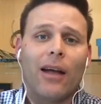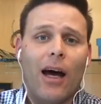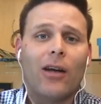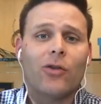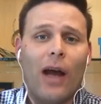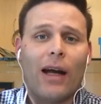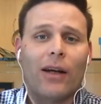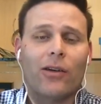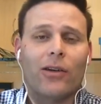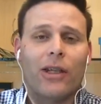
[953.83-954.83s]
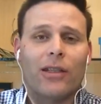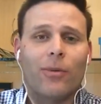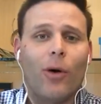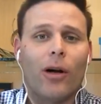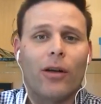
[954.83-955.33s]
contractors as
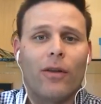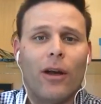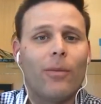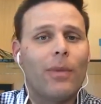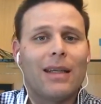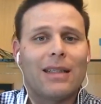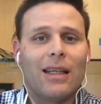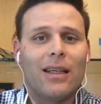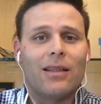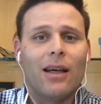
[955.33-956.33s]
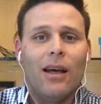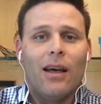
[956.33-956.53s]
a part of their business?